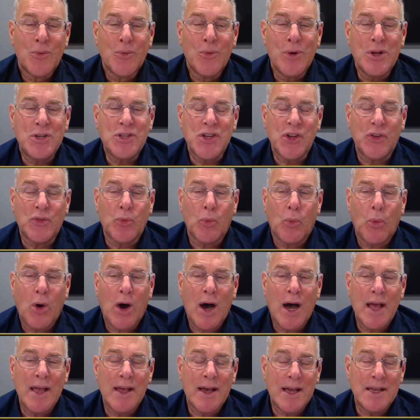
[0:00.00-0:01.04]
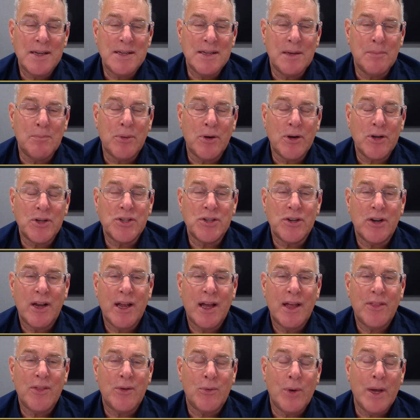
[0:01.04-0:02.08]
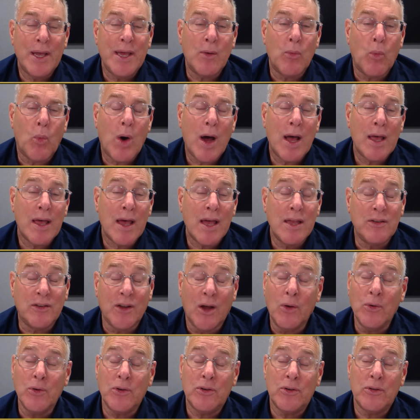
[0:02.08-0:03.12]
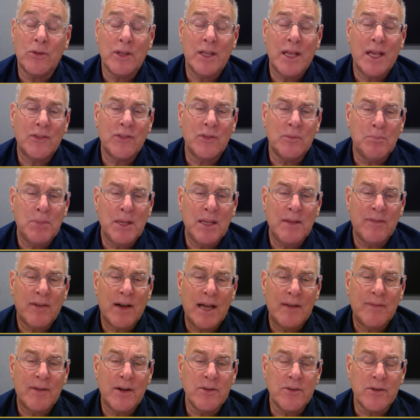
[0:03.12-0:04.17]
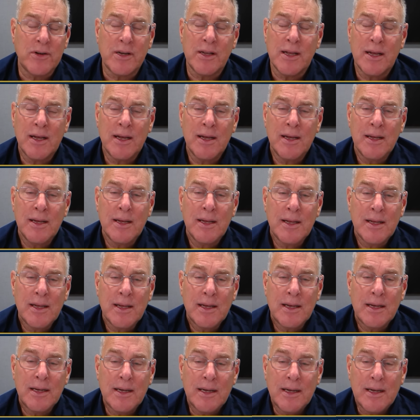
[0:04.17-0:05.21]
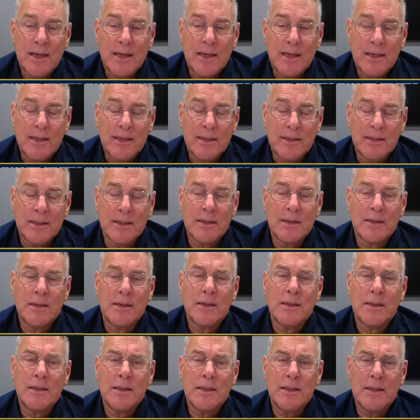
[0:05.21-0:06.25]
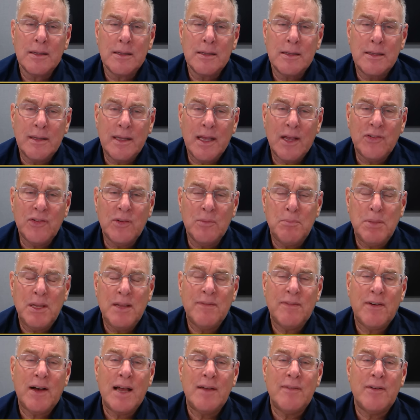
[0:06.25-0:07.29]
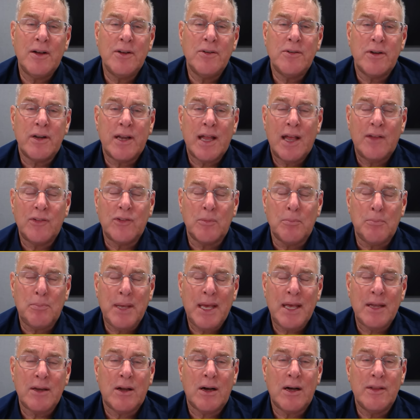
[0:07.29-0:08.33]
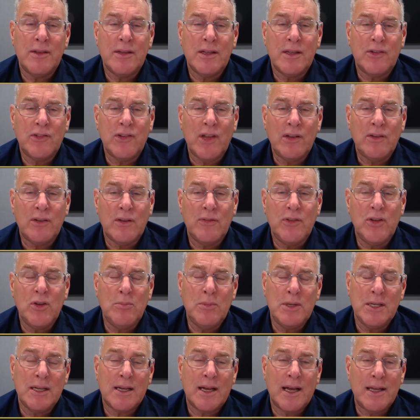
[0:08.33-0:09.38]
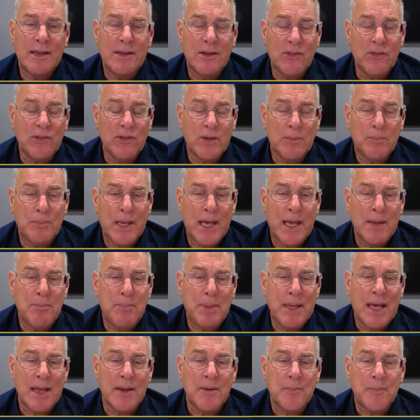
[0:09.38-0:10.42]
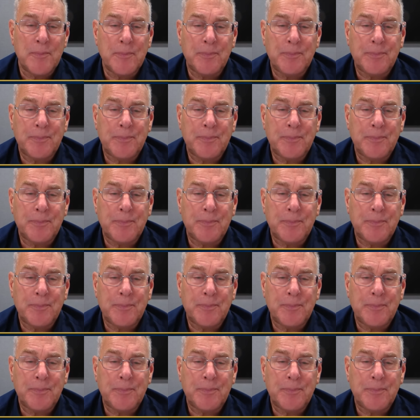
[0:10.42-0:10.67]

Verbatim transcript: which is why I did Berkshire Hathaway and why I don't do the S&P 500. Uh, the S&P 500 as a bet on the ascent of humankind isn't a bad bet,